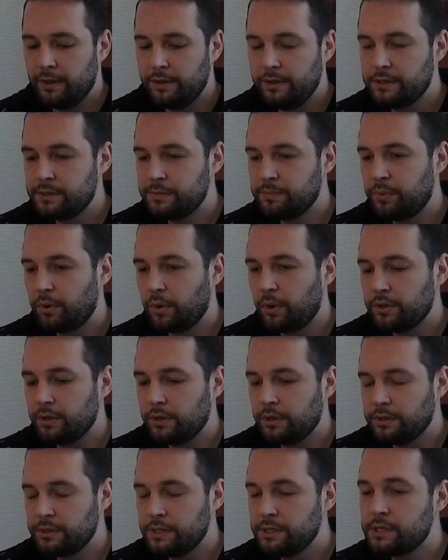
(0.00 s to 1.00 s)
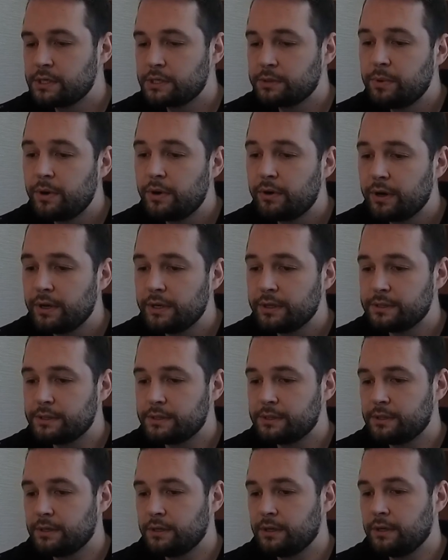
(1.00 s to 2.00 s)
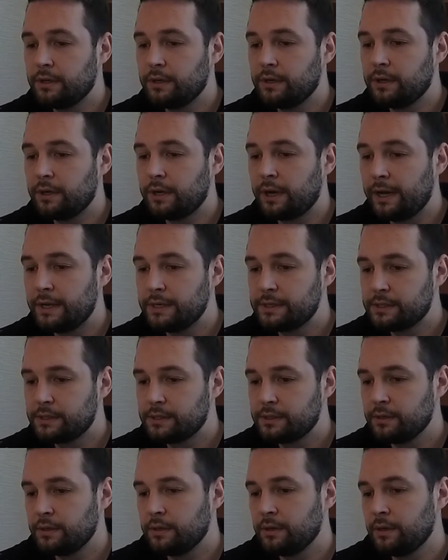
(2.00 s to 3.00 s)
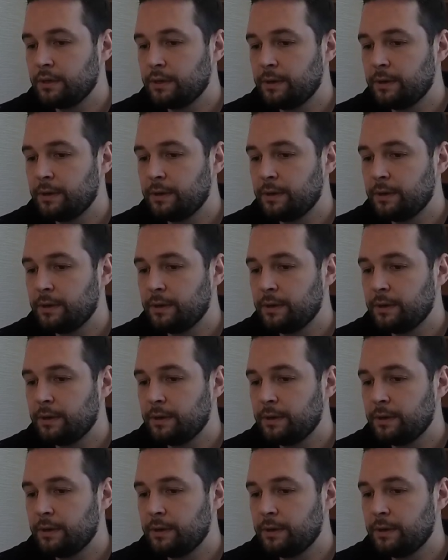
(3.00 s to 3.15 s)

this experience has